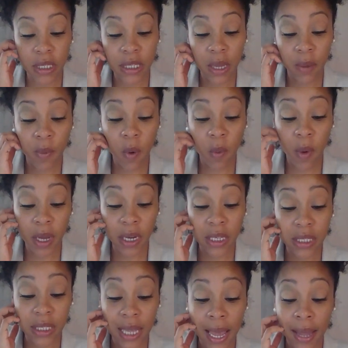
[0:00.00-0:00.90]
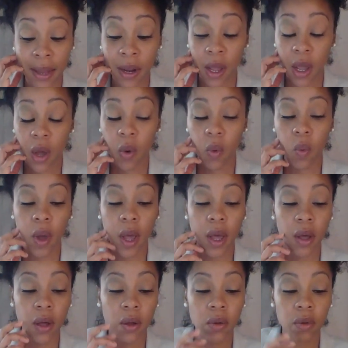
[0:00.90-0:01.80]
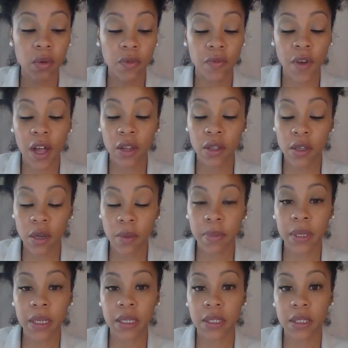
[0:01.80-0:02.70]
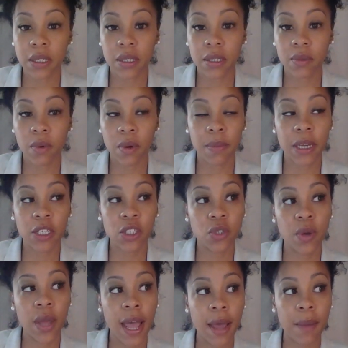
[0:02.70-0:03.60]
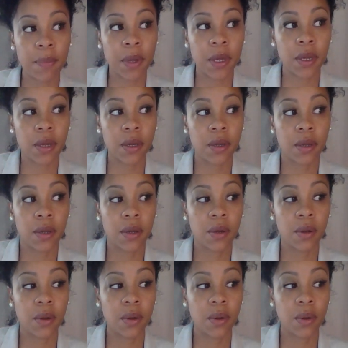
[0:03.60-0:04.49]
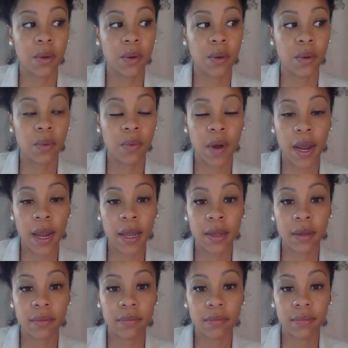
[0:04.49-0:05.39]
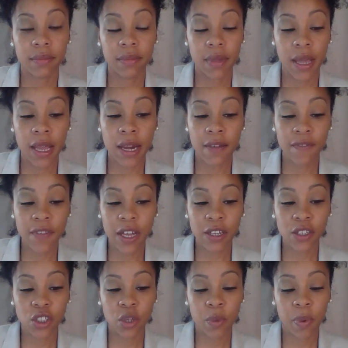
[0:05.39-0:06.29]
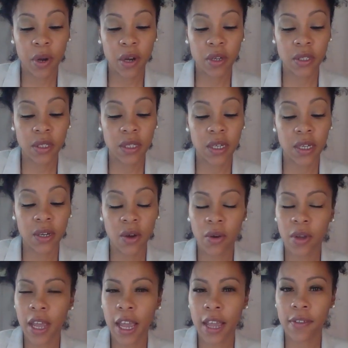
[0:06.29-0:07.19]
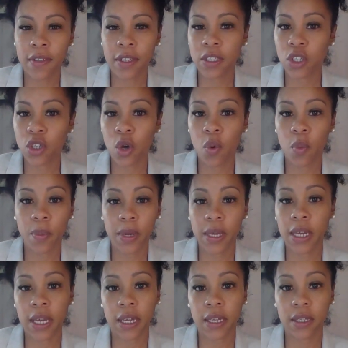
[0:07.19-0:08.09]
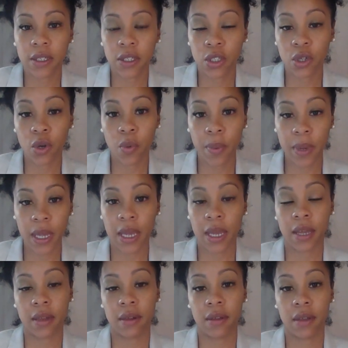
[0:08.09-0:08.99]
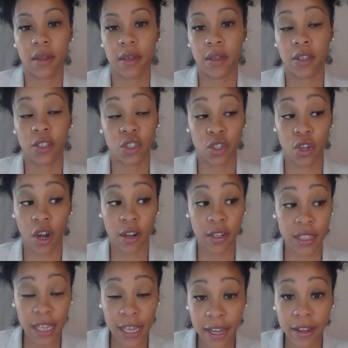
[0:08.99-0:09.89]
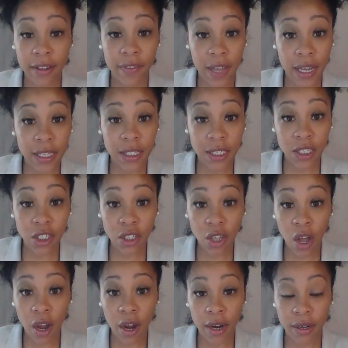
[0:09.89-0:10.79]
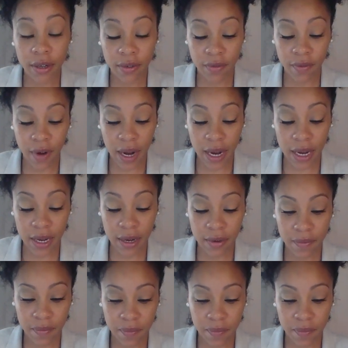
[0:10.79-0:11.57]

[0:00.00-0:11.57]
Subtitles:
say, well, what is that? Well, follow your bliss. What makes you happy, right? And if that's your person, okay, then so be it. So be it. Start there. That's the start, right?